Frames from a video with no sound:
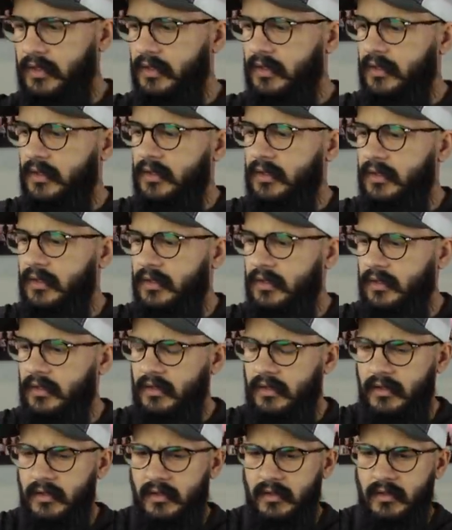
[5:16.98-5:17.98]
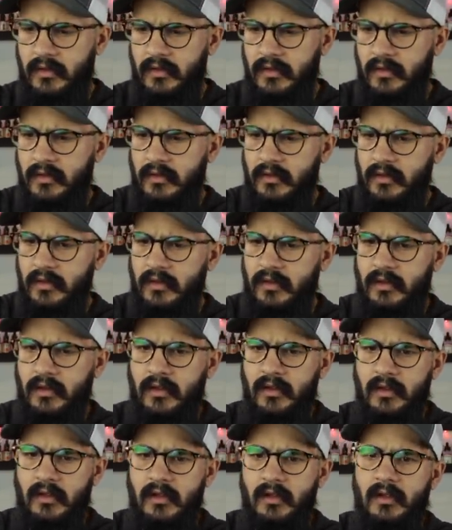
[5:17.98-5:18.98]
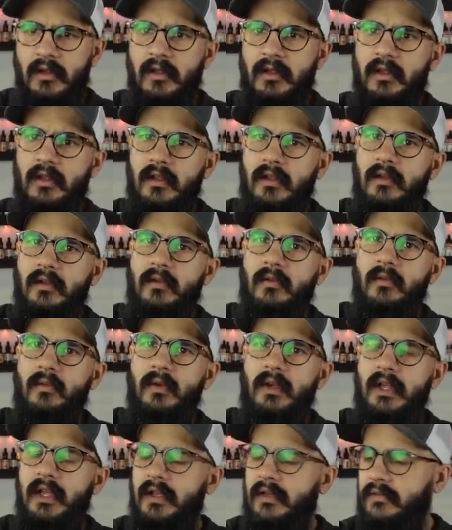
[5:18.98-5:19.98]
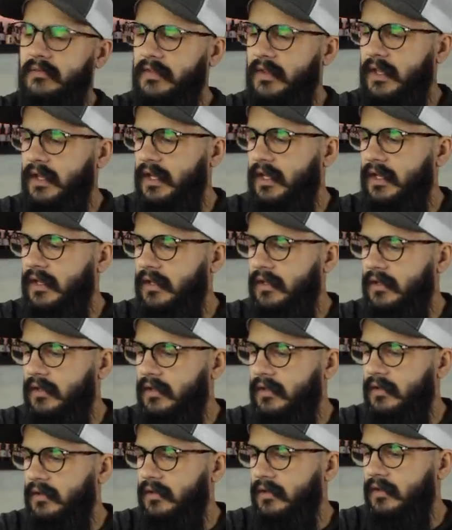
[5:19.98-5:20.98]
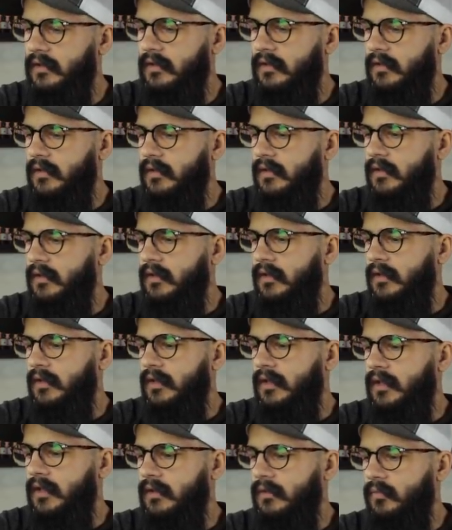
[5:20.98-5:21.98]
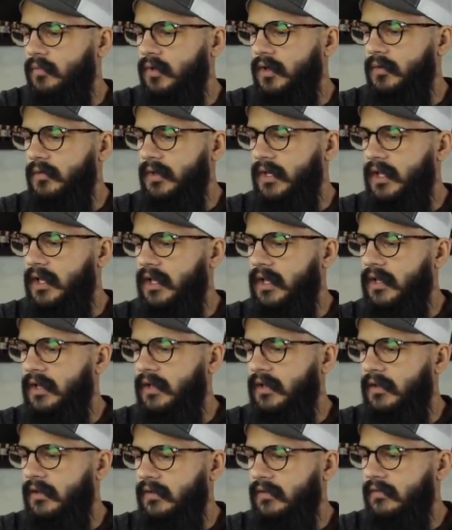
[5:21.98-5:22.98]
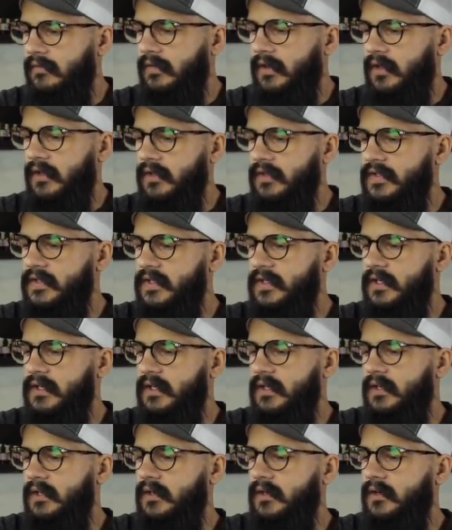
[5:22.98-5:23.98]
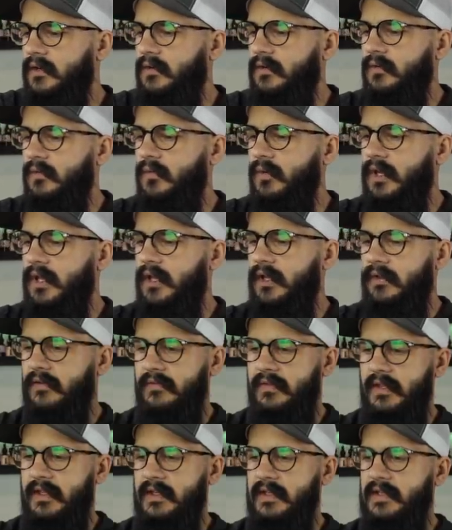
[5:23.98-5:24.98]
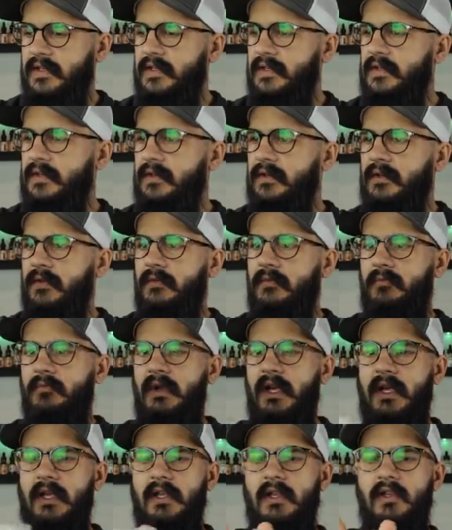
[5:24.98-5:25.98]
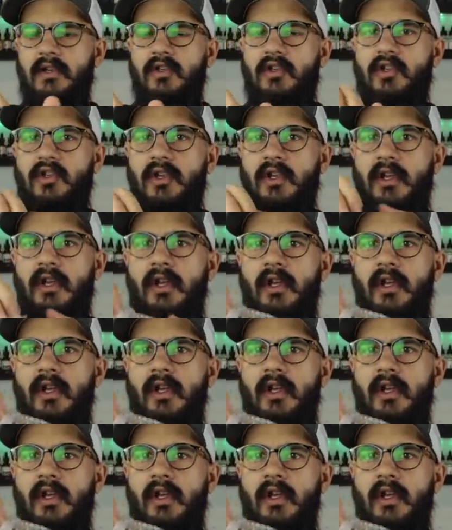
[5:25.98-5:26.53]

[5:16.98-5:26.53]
We have that. And what do we have else in here? We have this package.